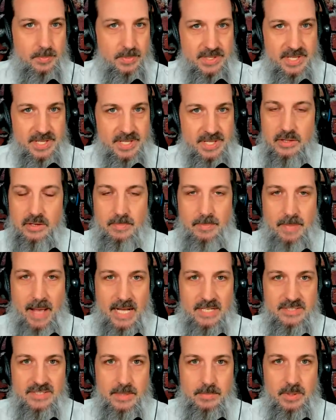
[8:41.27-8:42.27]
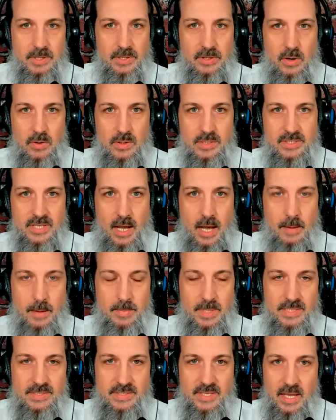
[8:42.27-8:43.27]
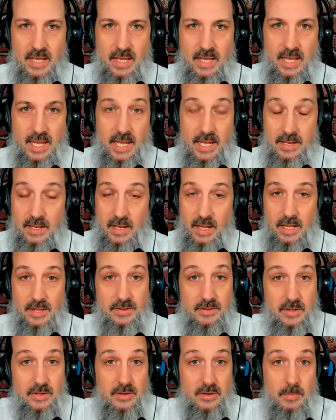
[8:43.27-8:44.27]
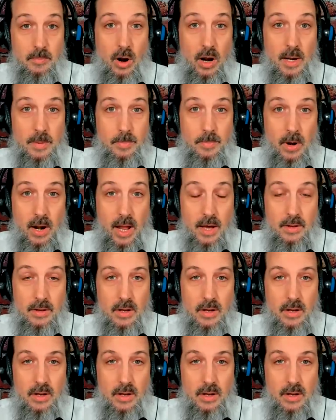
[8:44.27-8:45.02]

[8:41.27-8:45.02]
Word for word: in particular the matchup with Noah Thomas and and Damari Brown,